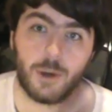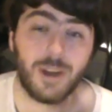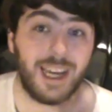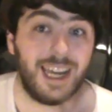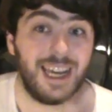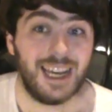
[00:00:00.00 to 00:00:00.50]

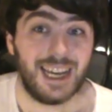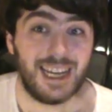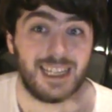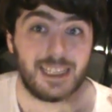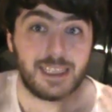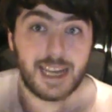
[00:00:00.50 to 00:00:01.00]
okay,
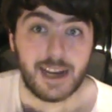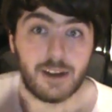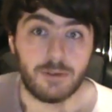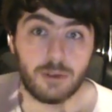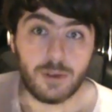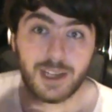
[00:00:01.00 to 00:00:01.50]
instead
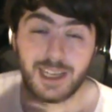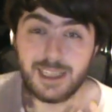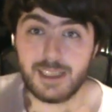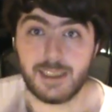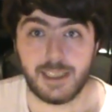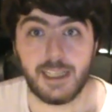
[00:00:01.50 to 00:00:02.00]
of doing a
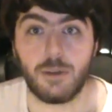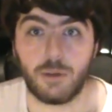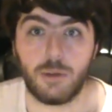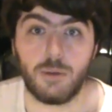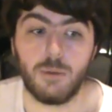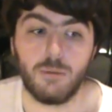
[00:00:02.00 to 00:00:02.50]

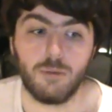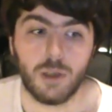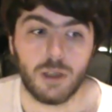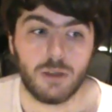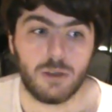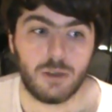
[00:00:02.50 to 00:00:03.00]
sequel
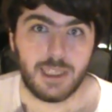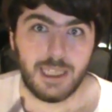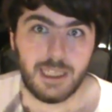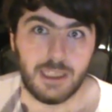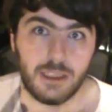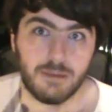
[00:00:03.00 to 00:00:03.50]
to
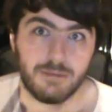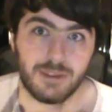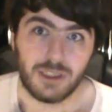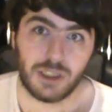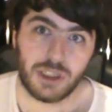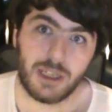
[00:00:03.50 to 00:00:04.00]
the
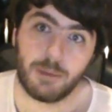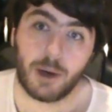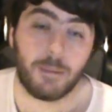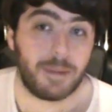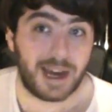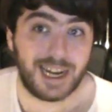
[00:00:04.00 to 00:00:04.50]

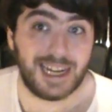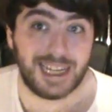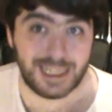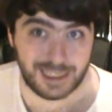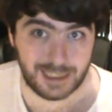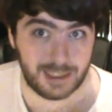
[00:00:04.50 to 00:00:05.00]
shitbomb
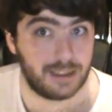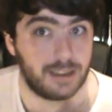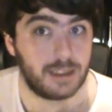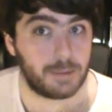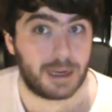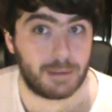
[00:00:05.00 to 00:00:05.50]
that it is
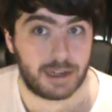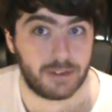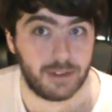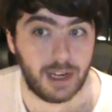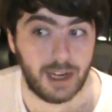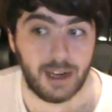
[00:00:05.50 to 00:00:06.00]
Spider-Man
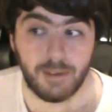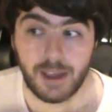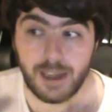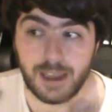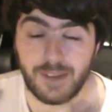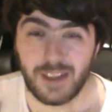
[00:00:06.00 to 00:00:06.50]
3,
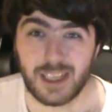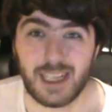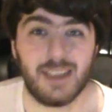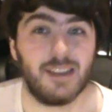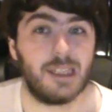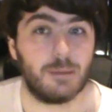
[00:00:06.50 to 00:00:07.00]
they
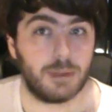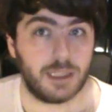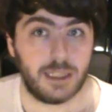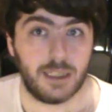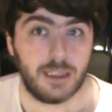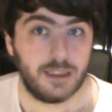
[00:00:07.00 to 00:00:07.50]
decided to
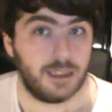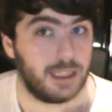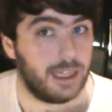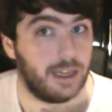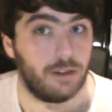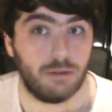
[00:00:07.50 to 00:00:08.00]

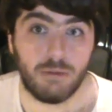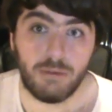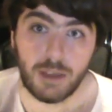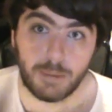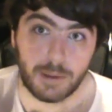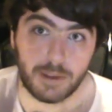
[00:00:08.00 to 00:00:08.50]
completely
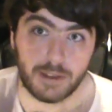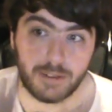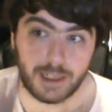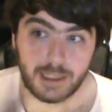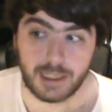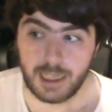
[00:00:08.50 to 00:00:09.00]
reboot the
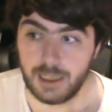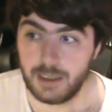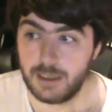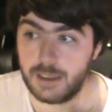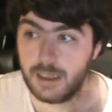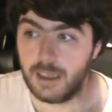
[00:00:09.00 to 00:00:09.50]

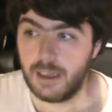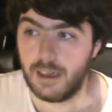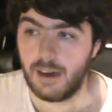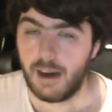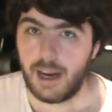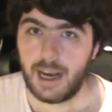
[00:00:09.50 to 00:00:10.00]
franchise
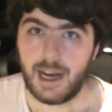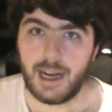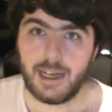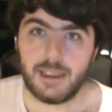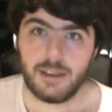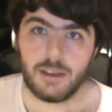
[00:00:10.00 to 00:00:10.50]

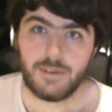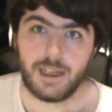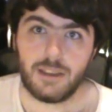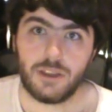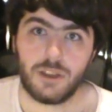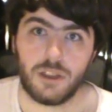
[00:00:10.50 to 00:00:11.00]
and sort of
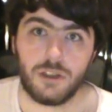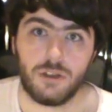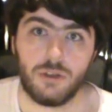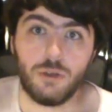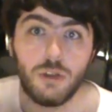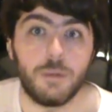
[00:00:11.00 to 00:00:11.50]

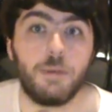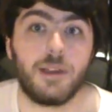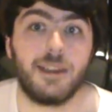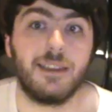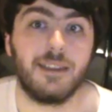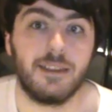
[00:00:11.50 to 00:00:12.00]
introduce new
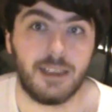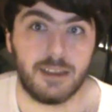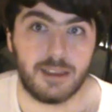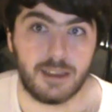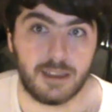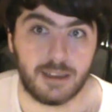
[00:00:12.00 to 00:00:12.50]
blood
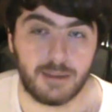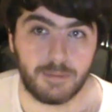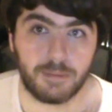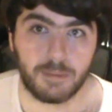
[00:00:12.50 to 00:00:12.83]
into the